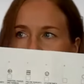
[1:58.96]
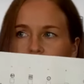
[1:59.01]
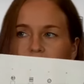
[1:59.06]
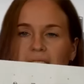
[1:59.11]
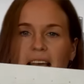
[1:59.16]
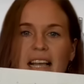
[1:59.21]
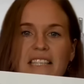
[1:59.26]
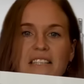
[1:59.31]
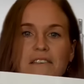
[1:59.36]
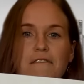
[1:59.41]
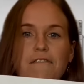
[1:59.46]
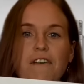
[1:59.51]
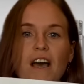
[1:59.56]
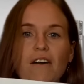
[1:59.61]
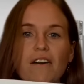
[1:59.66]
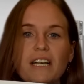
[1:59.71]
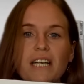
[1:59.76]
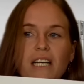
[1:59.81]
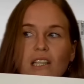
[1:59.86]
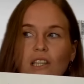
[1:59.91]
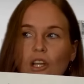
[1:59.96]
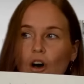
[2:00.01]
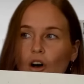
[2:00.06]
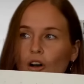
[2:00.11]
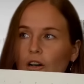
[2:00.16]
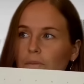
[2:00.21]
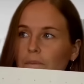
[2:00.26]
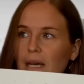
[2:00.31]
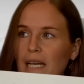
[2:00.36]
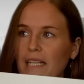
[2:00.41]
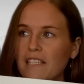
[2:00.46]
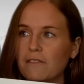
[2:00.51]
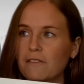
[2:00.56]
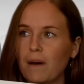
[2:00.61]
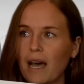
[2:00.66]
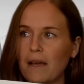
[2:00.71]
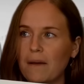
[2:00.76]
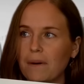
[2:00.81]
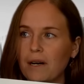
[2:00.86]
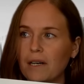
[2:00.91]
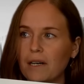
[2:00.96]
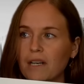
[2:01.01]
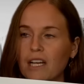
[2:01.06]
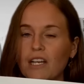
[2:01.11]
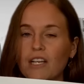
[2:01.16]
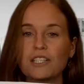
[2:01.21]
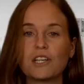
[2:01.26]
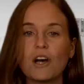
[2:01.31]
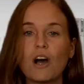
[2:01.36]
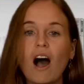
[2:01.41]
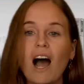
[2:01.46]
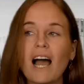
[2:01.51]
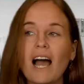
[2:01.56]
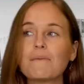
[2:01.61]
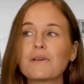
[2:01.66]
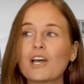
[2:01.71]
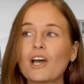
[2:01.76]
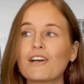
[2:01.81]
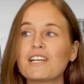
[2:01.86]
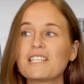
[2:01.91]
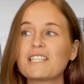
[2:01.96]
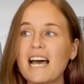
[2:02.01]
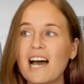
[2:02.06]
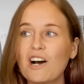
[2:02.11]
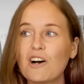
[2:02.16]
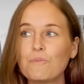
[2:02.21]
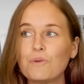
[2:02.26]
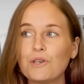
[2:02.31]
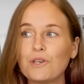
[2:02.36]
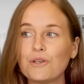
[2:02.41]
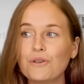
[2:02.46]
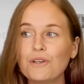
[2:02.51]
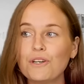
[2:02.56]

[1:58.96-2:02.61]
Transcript: It's a very long piece of paper. So I am going to help you